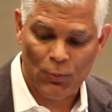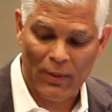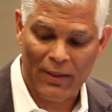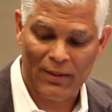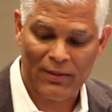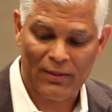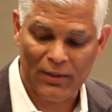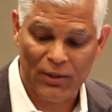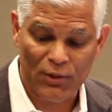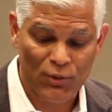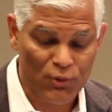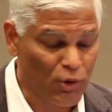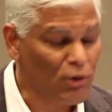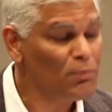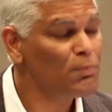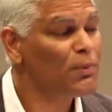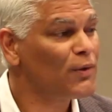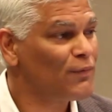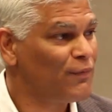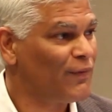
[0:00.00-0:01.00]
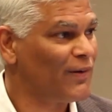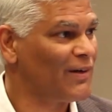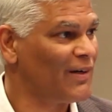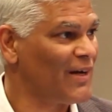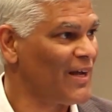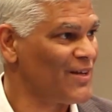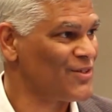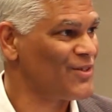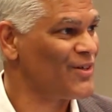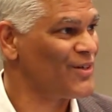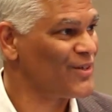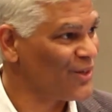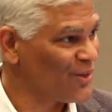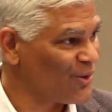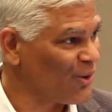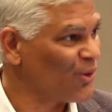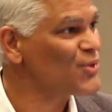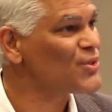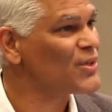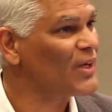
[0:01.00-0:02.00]
when you don't put fertilizer and you
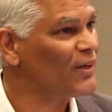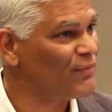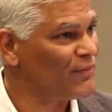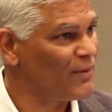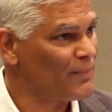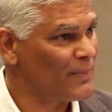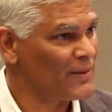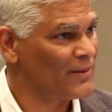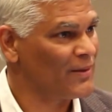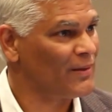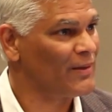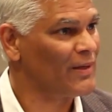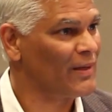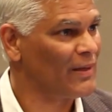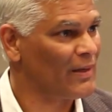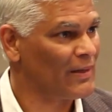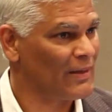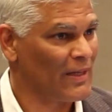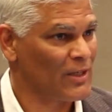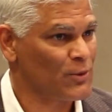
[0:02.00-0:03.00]
grow stuff repeatedly,